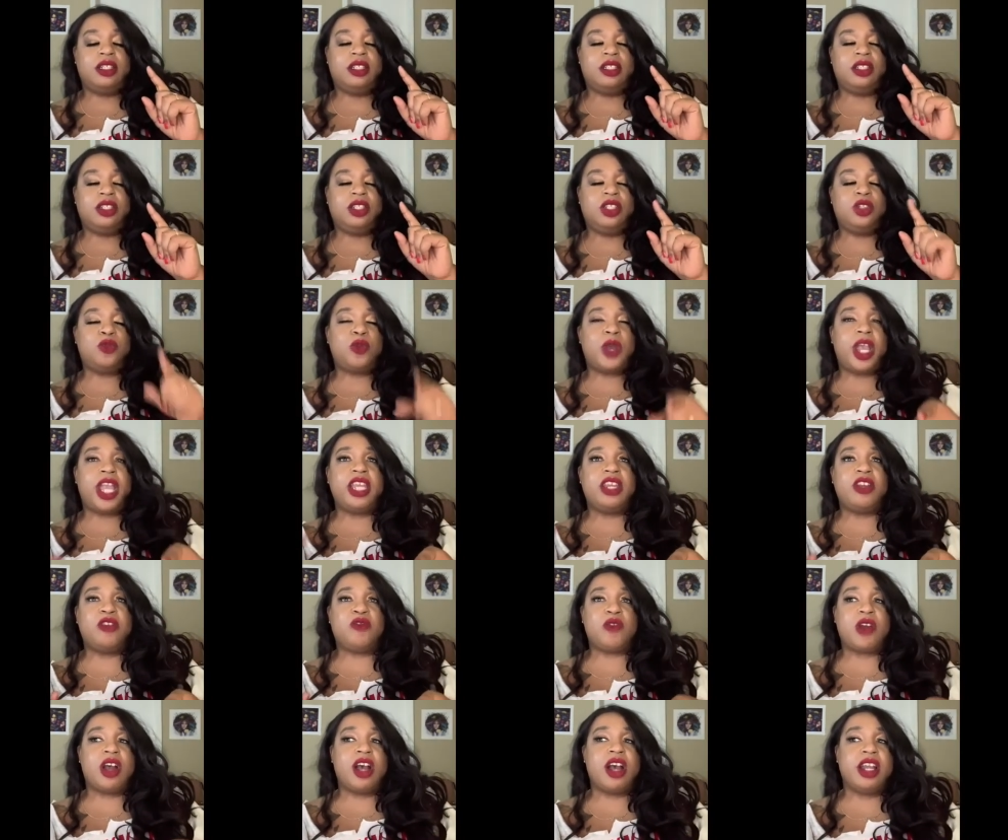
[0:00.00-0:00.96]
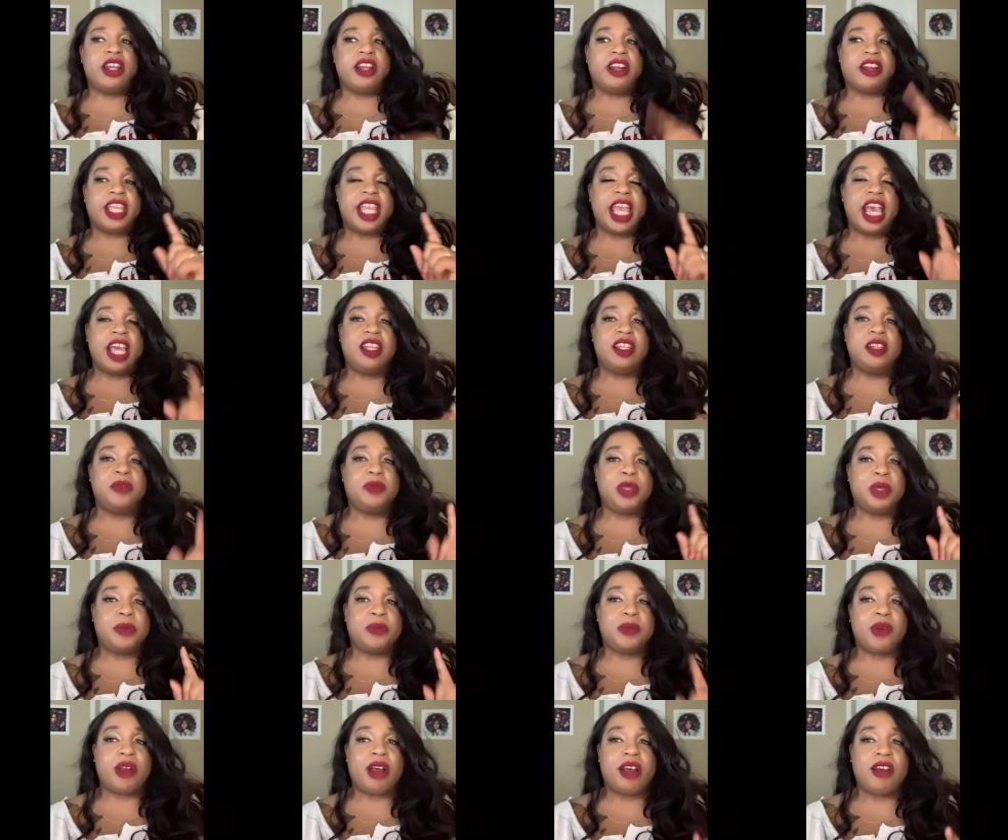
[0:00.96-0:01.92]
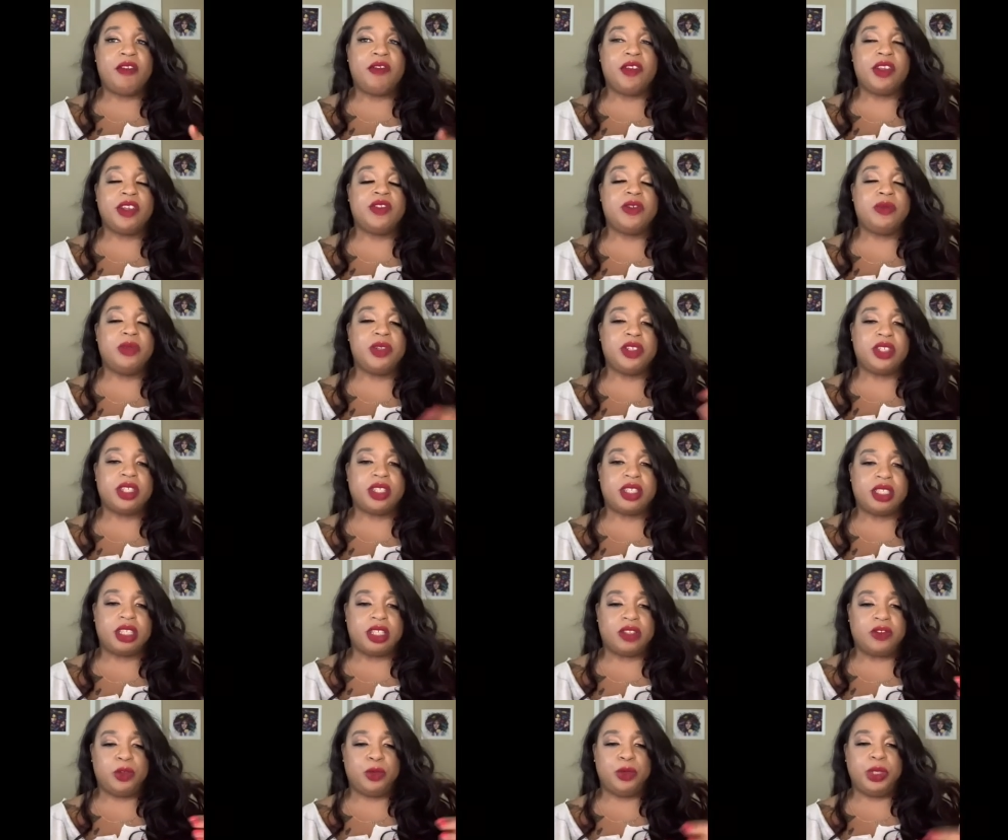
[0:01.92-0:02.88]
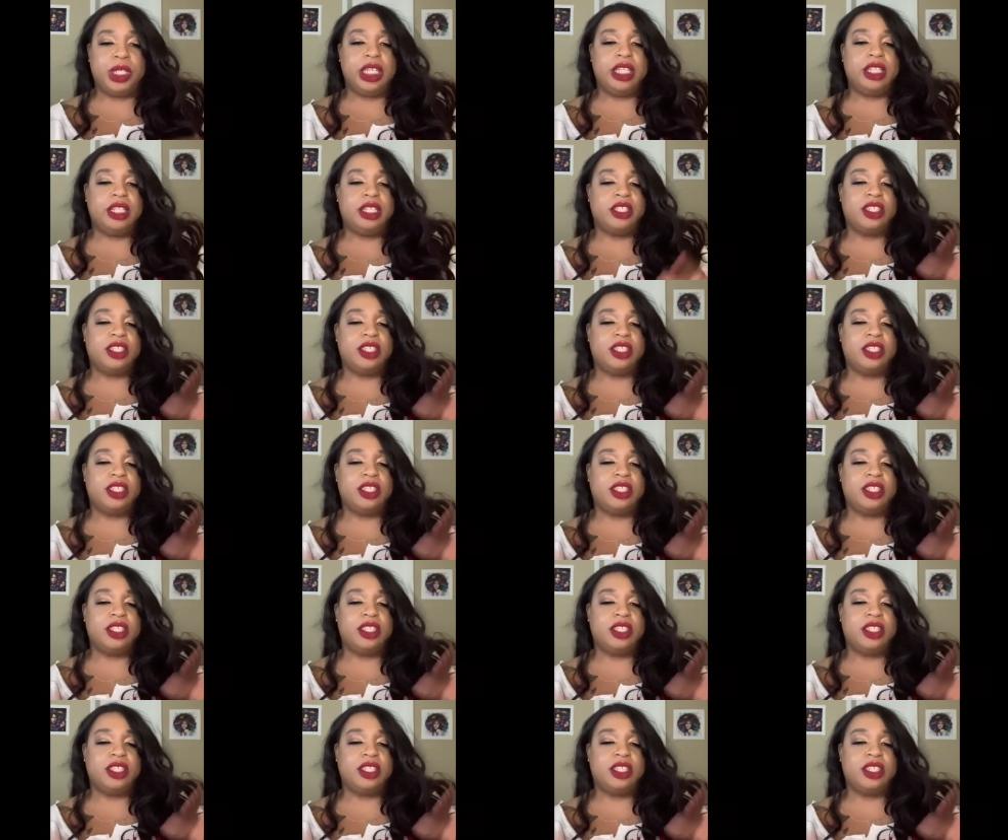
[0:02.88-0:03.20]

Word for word: Dwayne and Ron are counting up their profits from their successful weekend.